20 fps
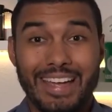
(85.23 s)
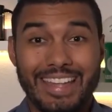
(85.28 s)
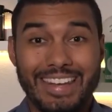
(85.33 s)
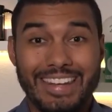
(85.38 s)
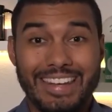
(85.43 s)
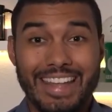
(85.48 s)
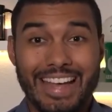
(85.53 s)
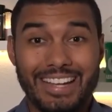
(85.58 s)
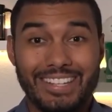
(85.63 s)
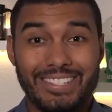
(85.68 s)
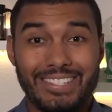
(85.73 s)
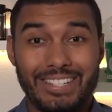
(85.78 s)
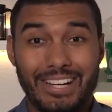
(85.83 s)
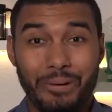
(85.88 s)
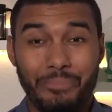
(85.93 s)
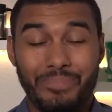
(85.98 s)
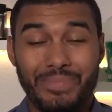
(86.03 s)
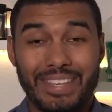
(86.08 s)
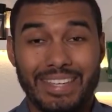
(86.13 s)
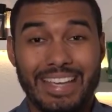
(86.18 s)
And next
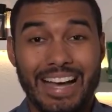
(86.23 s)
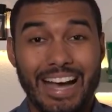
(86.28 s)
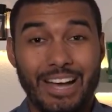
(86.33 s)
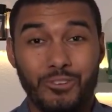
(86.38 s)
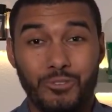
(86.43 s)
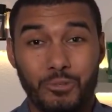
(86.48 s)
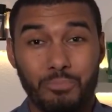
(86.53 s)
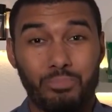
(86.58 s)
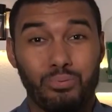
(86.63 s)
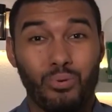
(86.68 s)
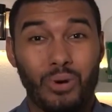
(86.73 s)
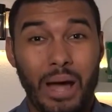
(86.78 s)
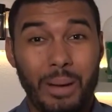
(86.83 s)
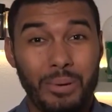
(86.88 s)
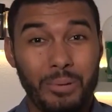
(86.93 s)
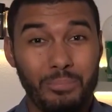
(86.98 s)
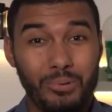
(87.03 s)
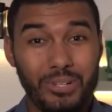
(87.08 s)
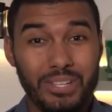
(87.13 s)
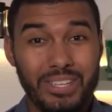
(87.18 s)
up, the guy who's
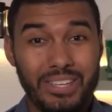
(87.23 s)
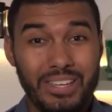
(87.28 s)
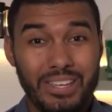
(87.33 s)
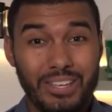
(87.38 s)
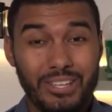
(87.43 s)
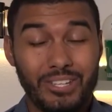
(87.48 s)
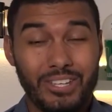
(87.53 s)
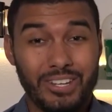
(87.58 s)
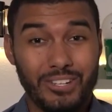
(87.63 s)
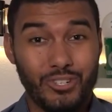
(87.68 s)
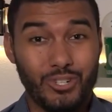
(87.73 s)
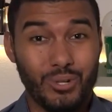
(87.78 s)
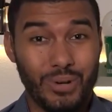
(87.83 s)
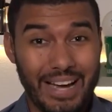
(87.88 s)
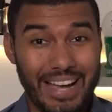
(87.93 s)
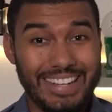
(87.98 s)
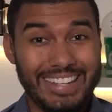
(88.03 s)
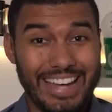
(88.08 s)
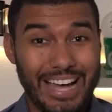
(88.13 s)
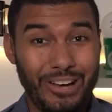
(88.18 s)
probably going to
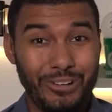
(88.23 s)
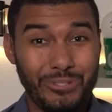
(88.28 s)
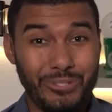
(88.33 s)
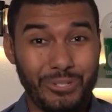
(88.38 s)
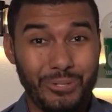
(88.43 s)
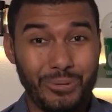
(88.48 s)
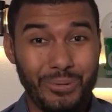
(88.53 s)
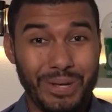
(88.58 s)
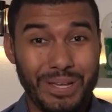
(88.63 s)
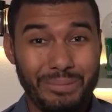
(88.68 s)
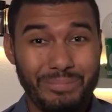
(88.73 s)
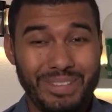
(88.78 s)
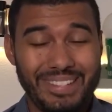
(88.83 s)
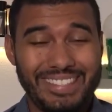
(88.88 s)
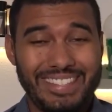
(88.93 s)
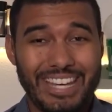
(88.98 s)
try to outdo him,